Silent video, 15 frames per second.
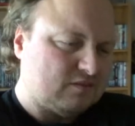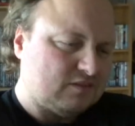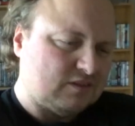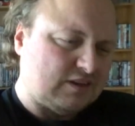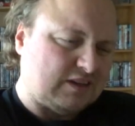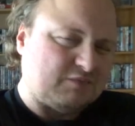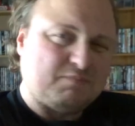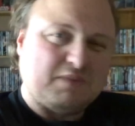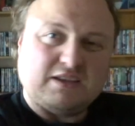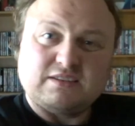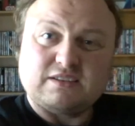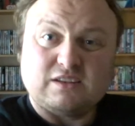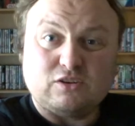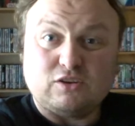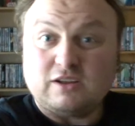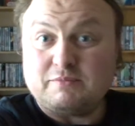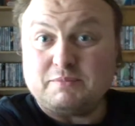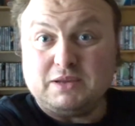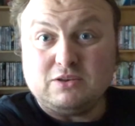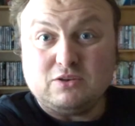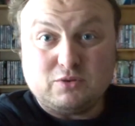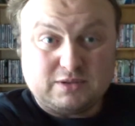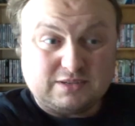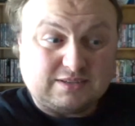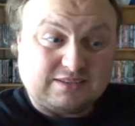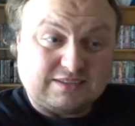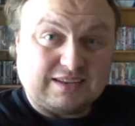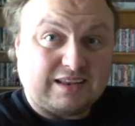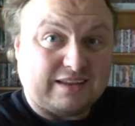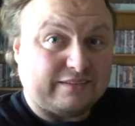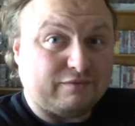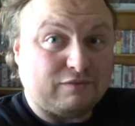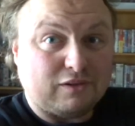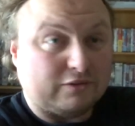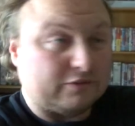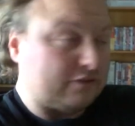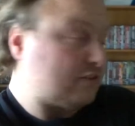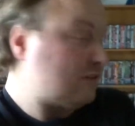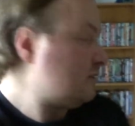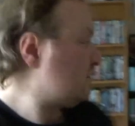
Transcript: So that's basically all I've been doing since I last vlogged.